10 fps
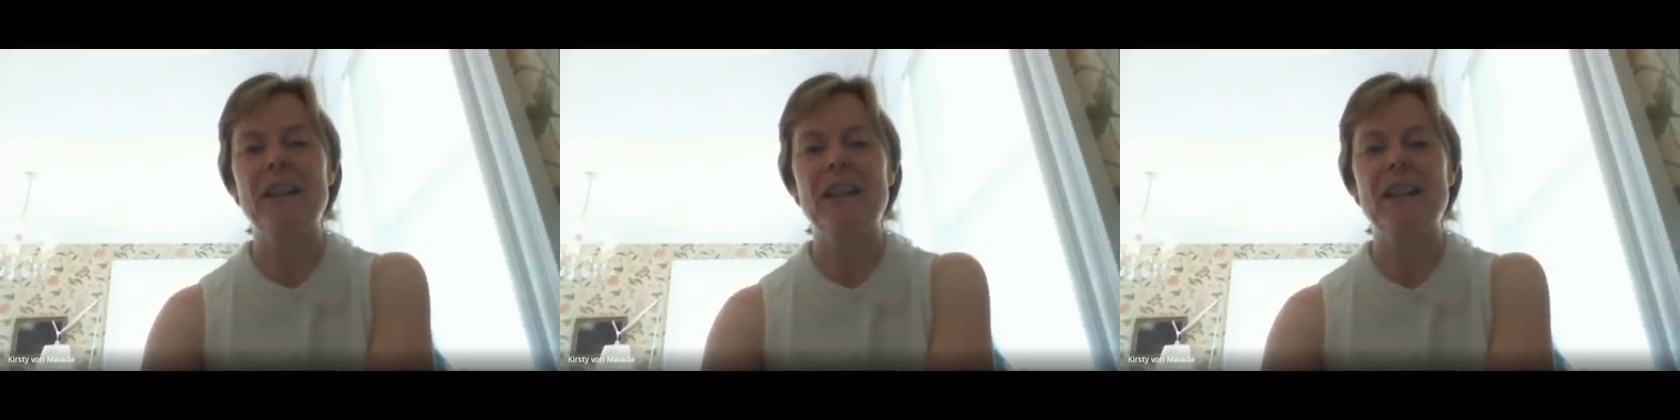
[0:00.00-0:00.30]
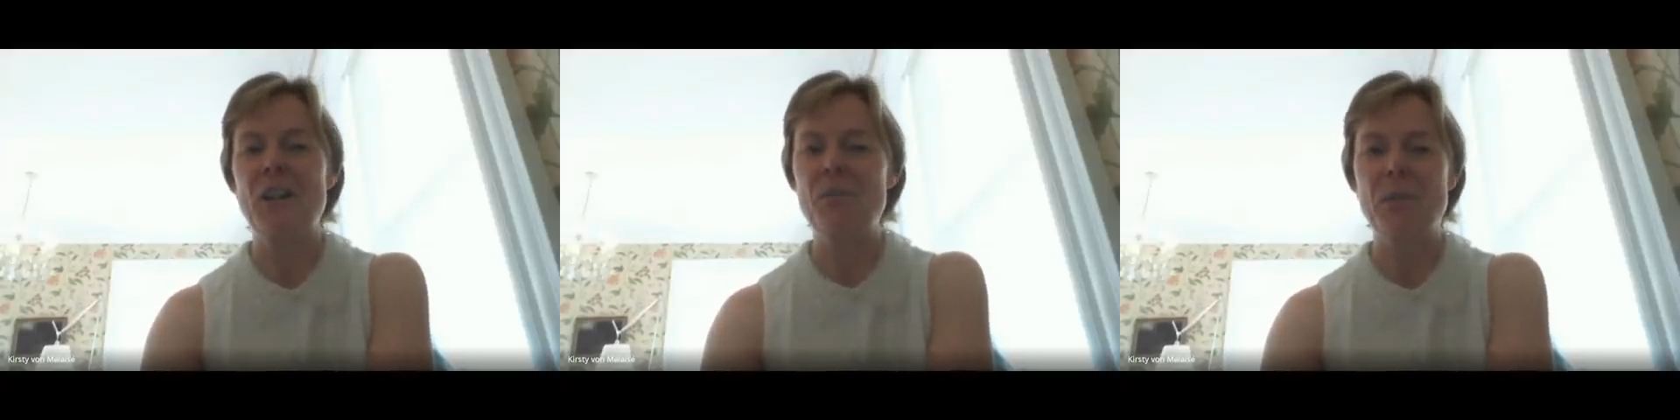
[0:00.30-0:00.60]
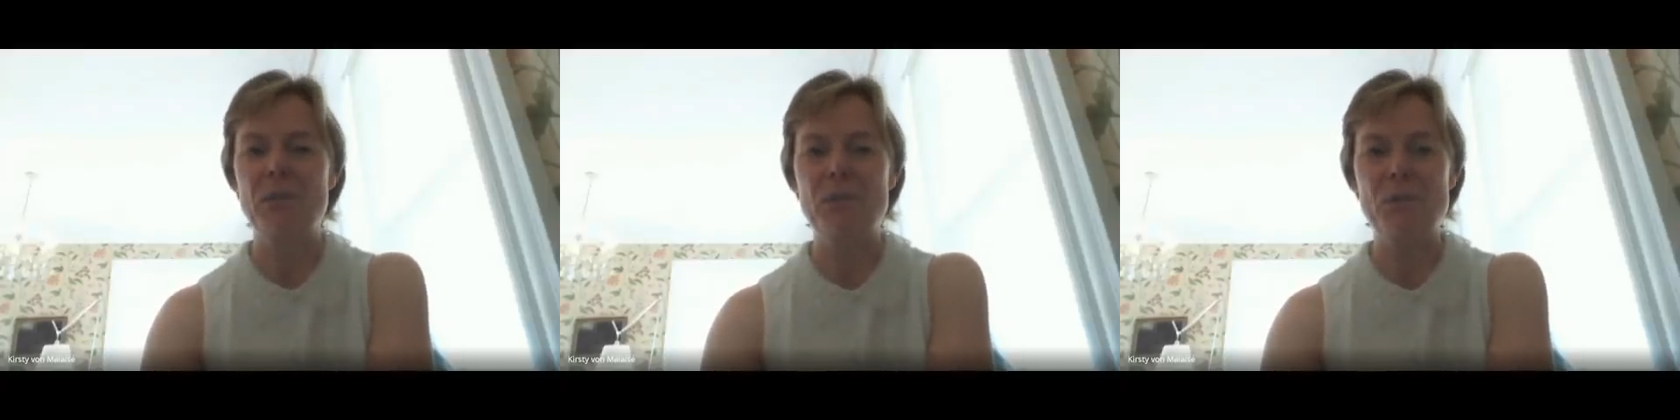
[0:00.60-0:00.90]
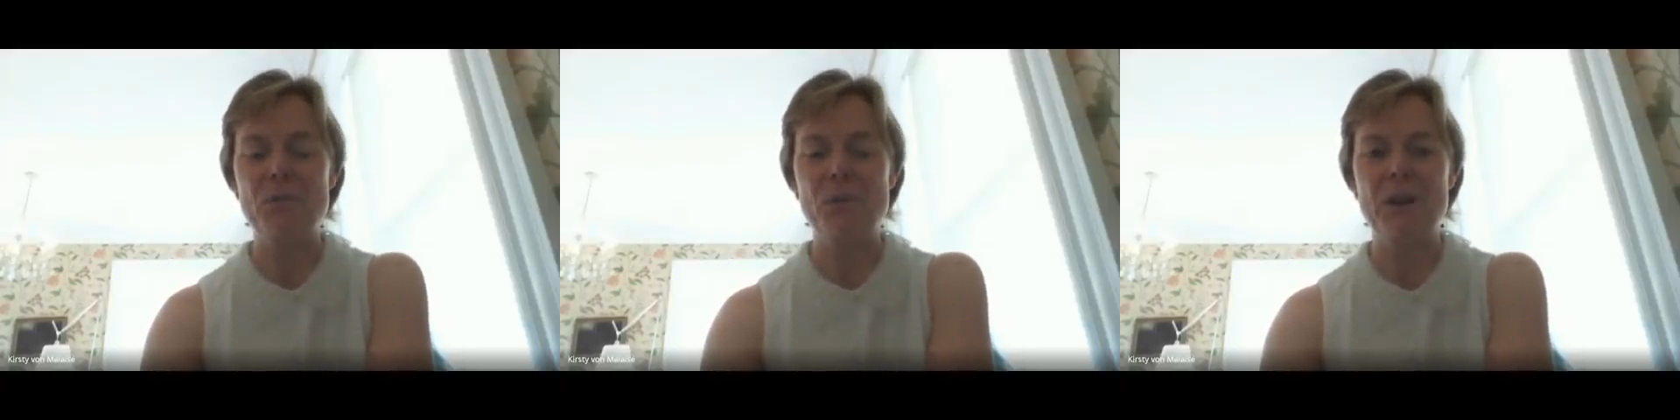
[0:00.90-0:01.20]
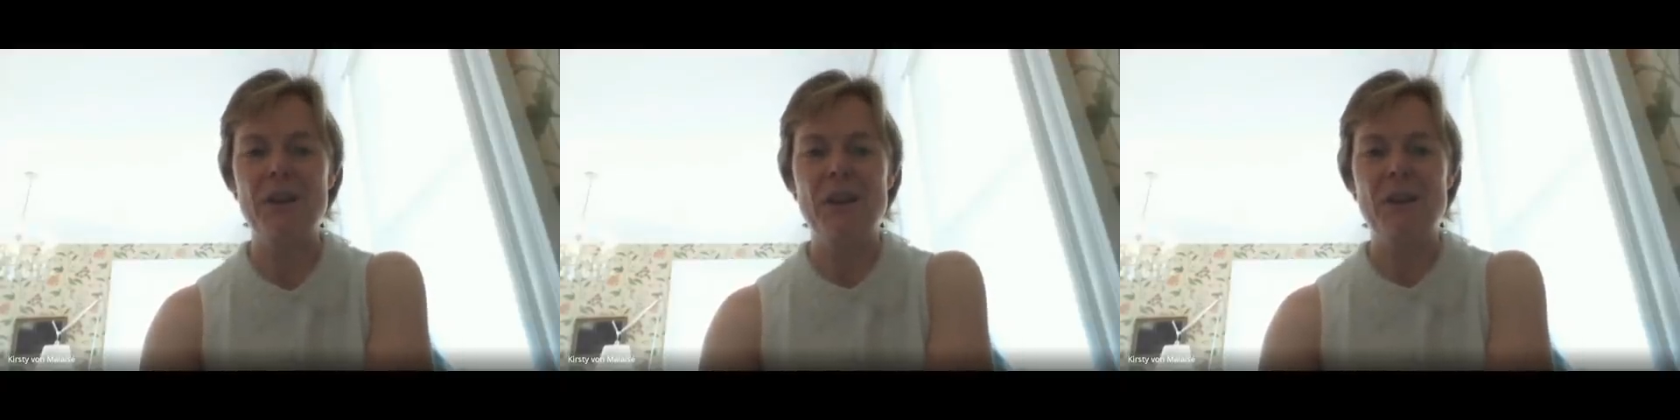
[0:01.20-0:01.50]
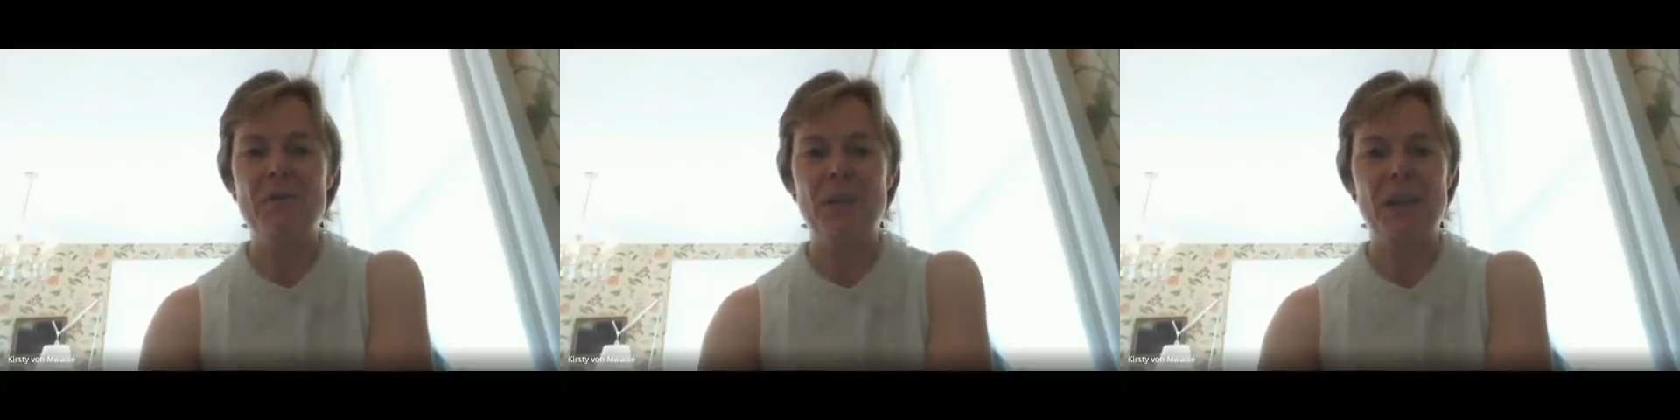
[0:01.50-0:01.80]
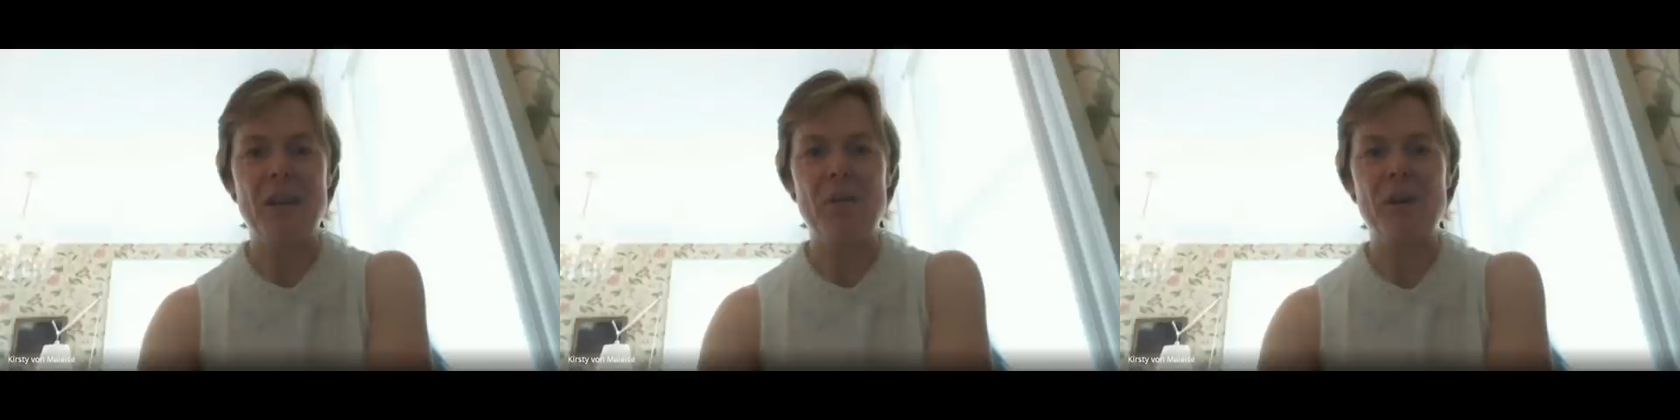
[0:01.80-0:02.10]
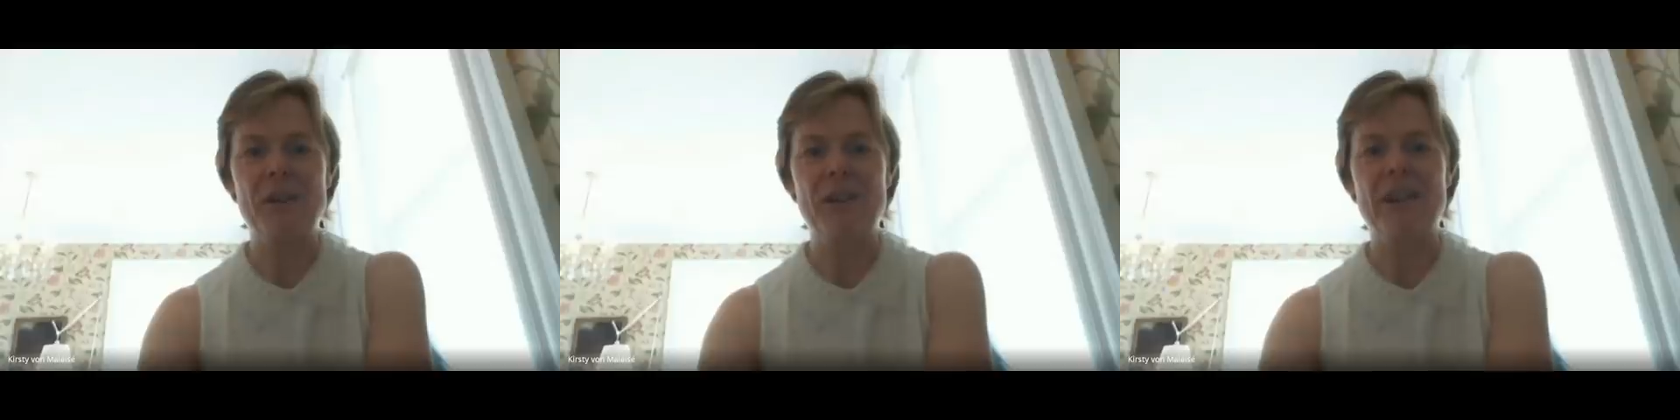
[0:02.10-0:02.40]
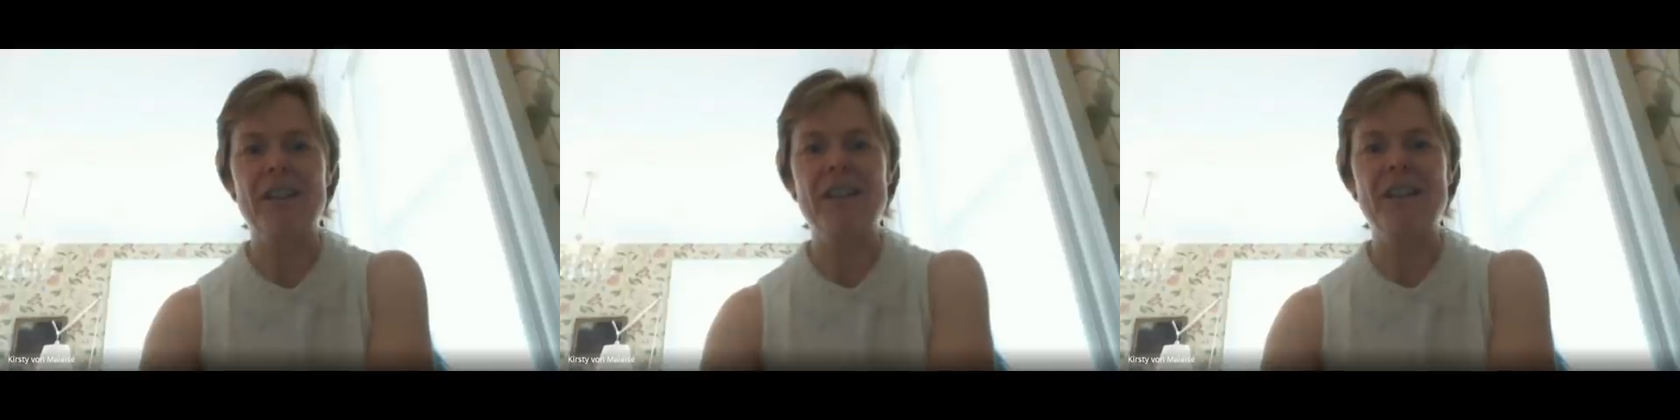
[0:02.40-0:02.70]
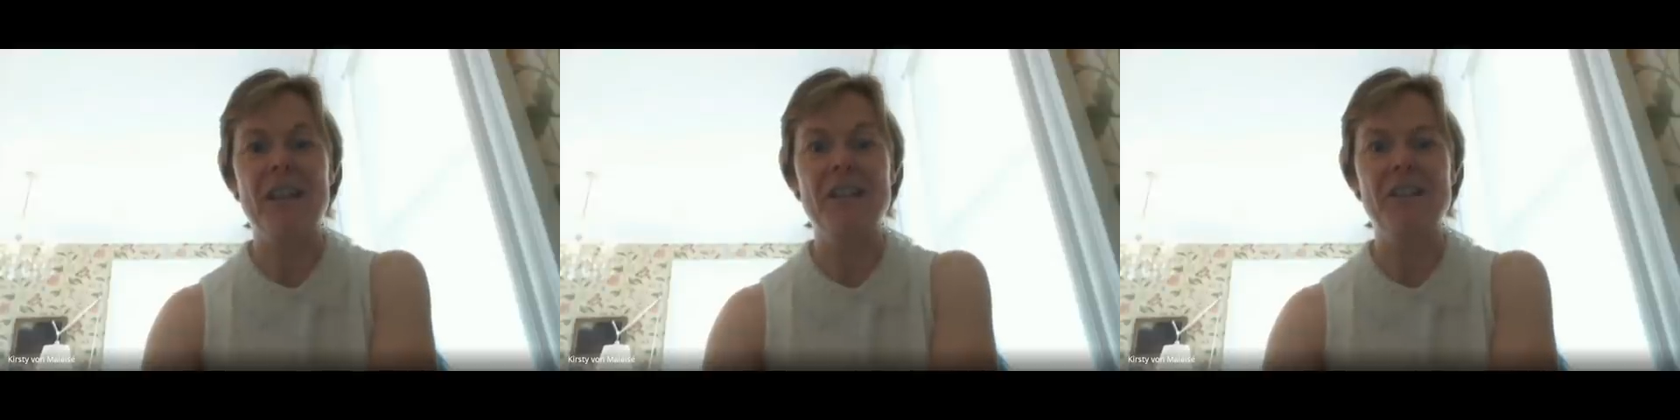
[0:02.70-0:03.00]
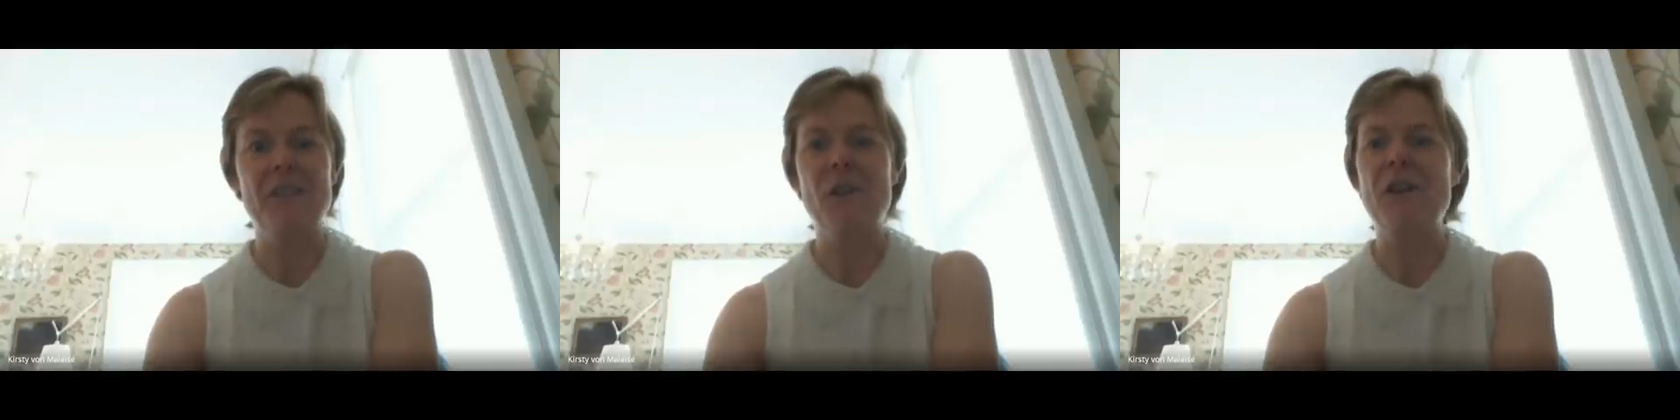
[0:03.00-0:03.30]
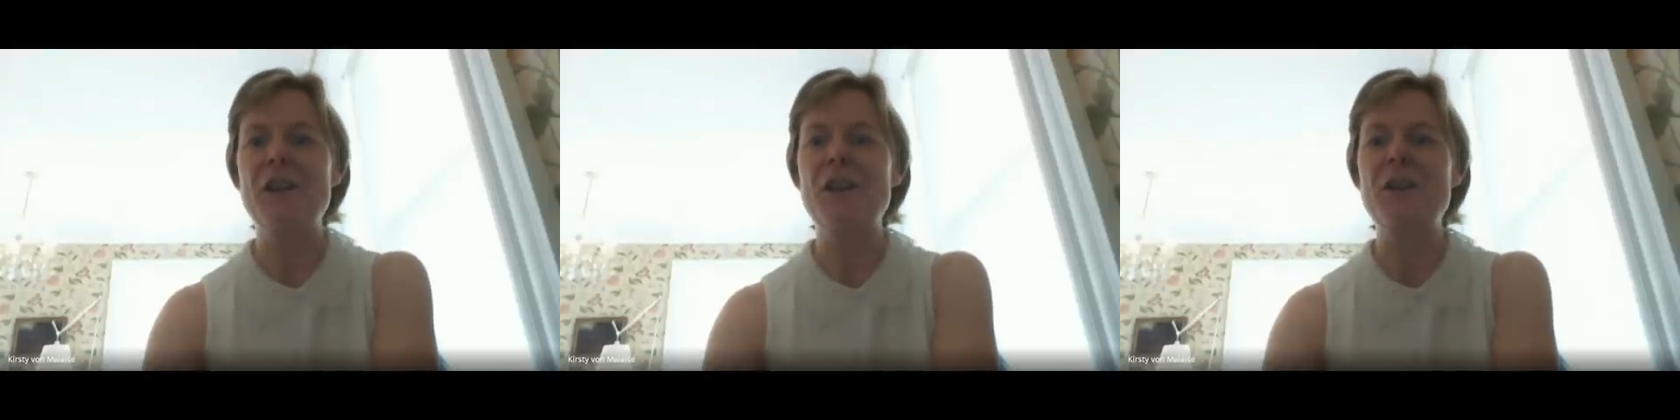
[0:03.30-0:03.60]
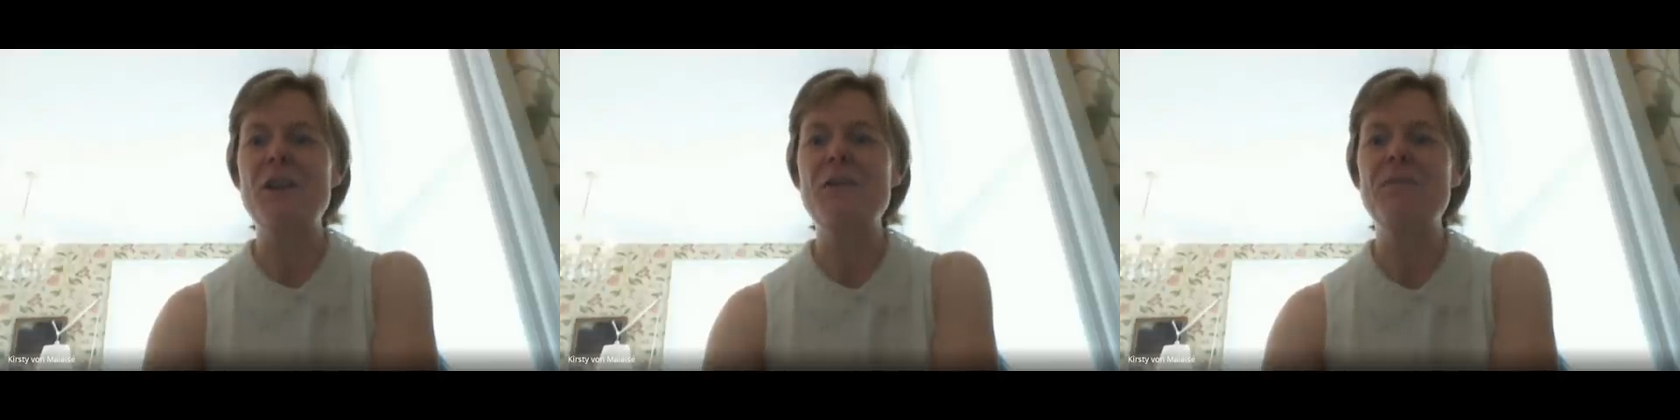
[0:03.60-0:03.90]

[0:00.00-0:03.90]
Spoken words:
I hope if you were taking part in that, it tasted very good.